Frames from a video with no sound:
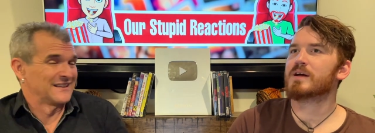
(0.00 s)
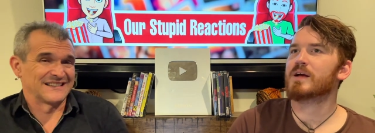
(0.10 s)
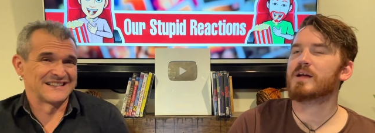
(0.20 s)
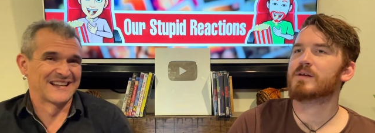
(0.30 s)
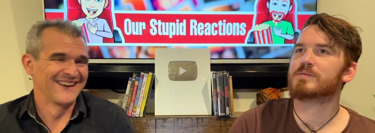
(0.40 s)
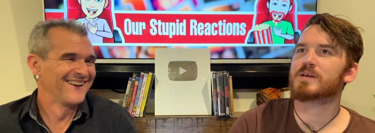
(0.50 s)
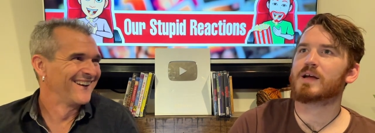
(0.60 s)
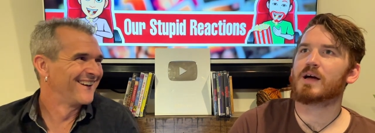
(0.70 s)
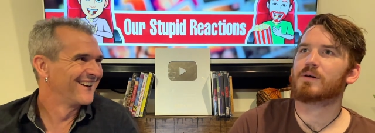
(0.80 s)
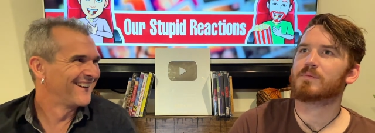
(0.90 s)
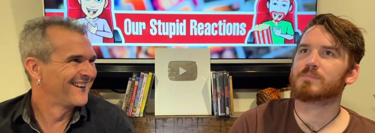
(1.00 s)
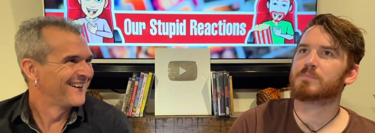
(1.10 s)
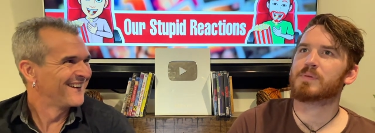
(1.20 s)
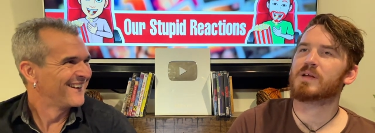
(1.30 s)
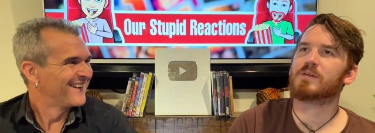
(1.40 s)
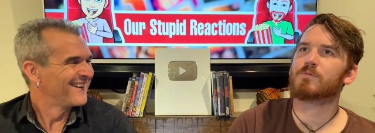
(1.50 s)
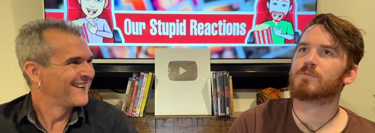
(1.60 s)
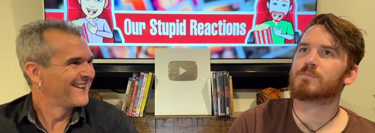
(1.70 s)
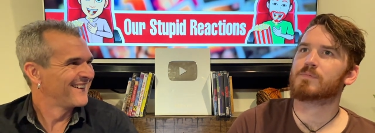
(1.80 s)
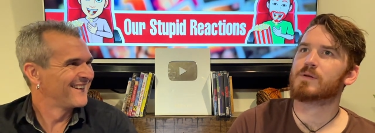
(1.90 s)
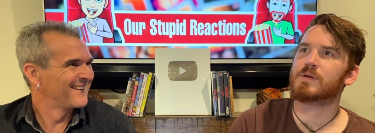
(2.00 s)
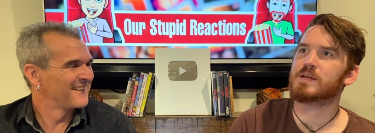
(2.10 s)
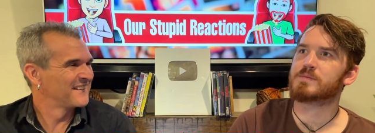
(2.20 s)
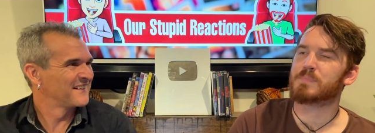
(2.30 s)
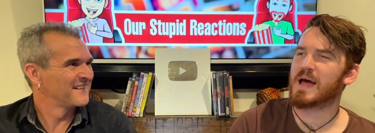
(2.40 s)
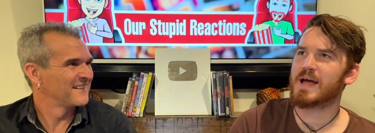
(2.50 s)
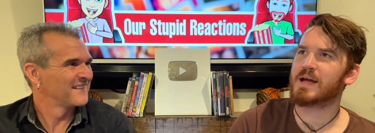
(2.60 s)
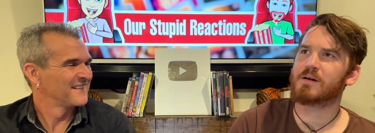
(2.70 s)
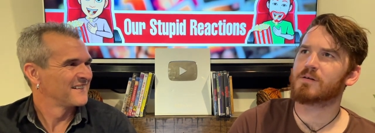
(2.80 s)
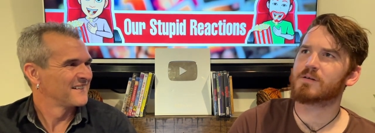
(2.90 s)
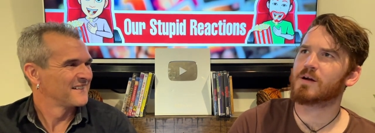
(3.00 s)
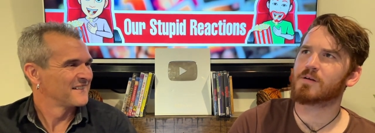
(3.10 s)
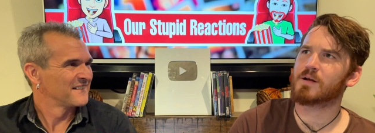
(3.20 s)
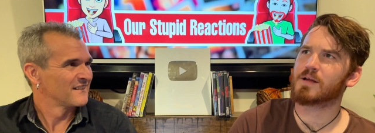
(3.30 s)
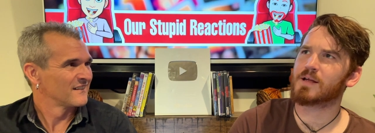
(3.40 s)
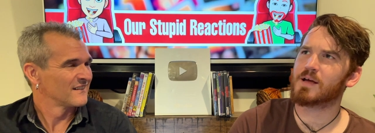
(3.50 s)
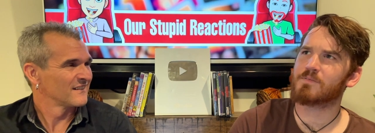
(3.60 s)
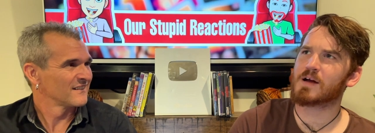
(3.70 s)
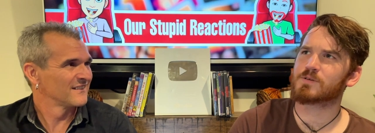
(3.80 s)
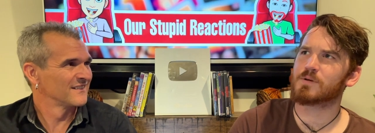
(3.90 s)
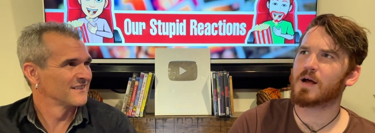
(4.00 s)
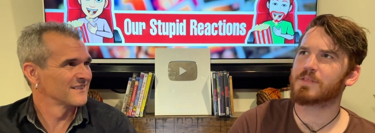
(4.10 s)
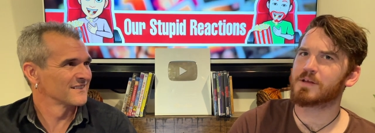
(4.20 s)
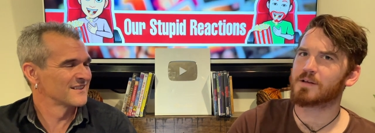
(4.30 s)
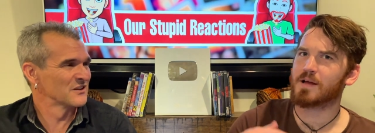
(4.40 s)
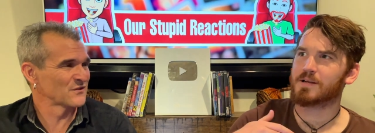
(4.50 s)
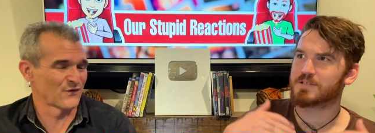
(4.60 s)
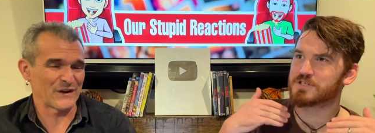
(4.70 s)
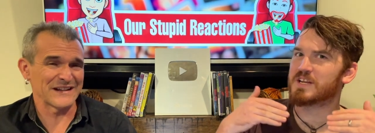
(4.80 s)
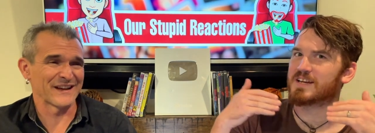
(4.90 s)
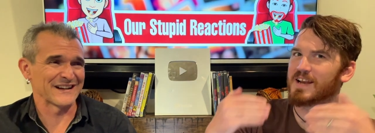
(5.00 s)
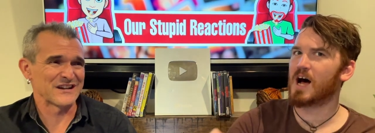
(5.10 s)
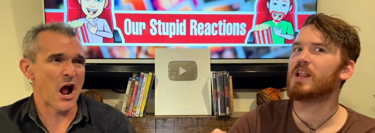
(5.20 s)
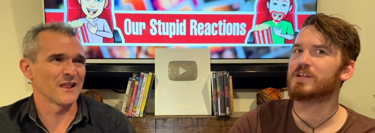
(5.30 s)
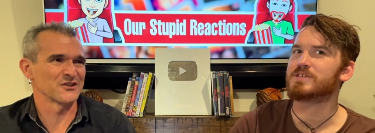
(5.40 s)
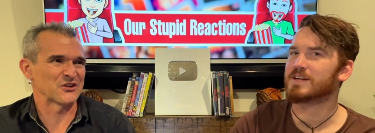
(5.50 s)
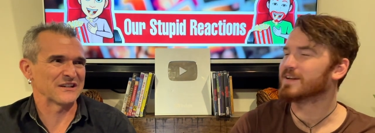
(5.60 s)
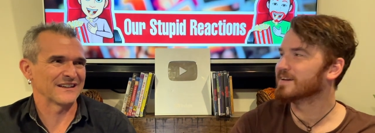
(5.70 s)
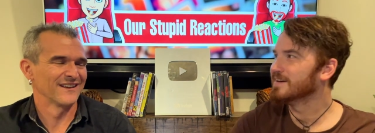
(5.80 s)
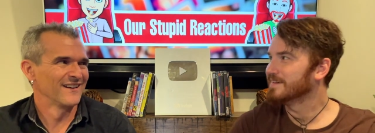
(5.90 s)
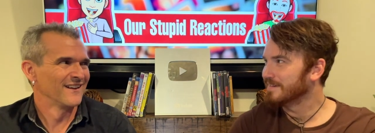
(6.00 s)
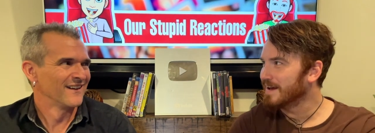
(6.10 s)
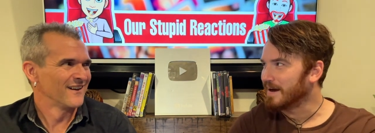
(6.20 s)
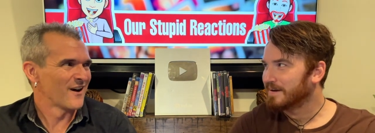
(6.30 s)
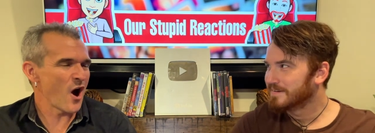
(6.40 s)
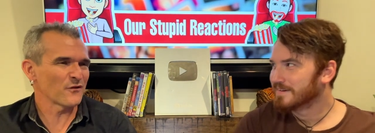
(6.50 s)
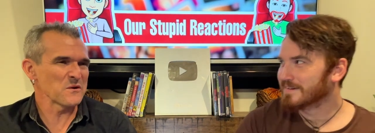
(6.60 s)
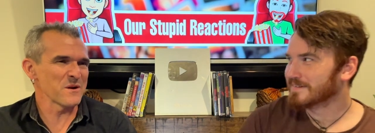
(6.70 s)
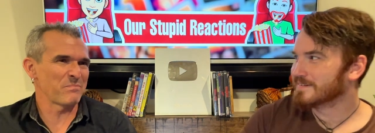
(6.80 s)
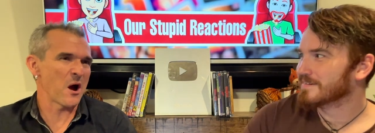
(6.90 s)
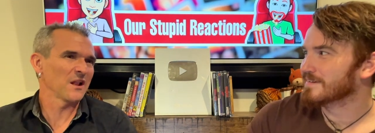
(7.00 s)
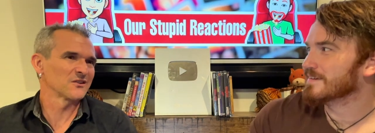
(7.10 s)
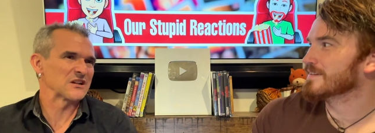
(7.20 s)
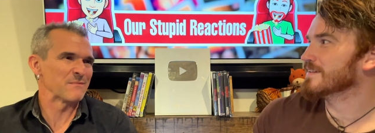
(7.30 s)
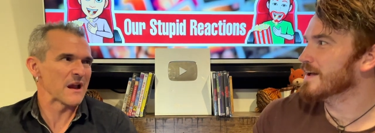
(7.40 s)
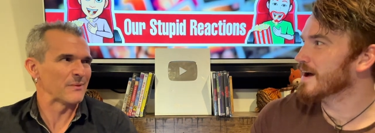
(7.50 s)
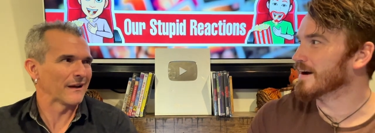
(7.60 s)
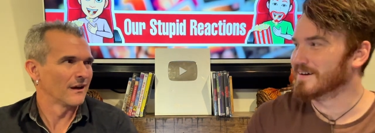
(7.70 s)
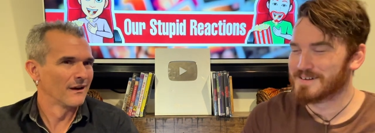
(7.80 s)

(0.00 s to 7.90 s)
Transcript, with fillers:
Speaker 1: he, was. he was like, I don't believe you need to pay or uh, give actual. I think just, just acknowledge it. it.
Speaker 2: Yeah. Offer an apology, maybe. Yeah.